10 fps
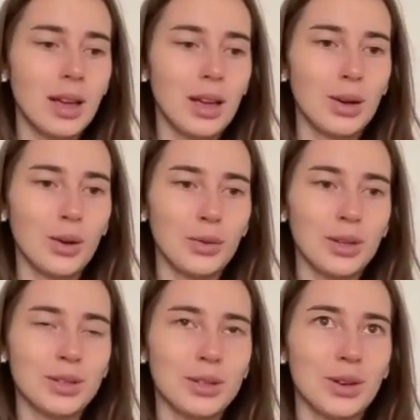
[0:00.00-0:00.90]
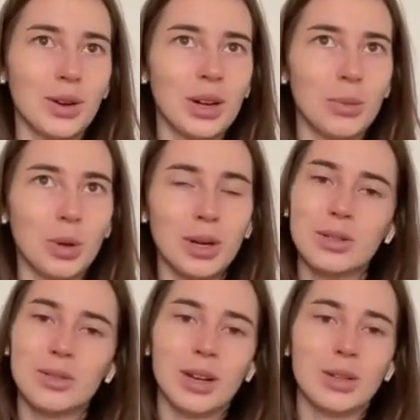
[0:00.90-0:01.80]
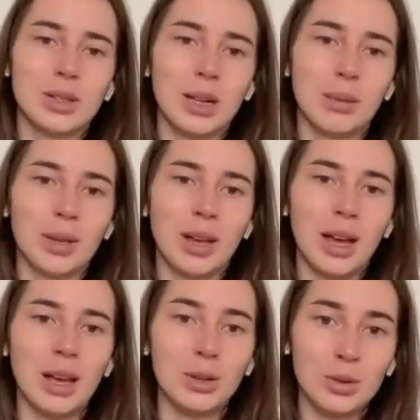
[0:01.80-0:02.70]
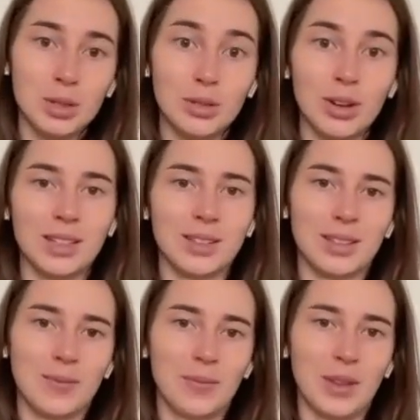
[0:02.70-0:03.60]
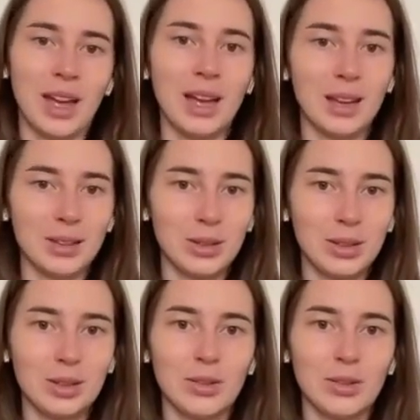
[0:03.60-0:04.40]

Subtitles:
it often is, what is it trying to tell me? Ah, you're stressed. Ah, you didn't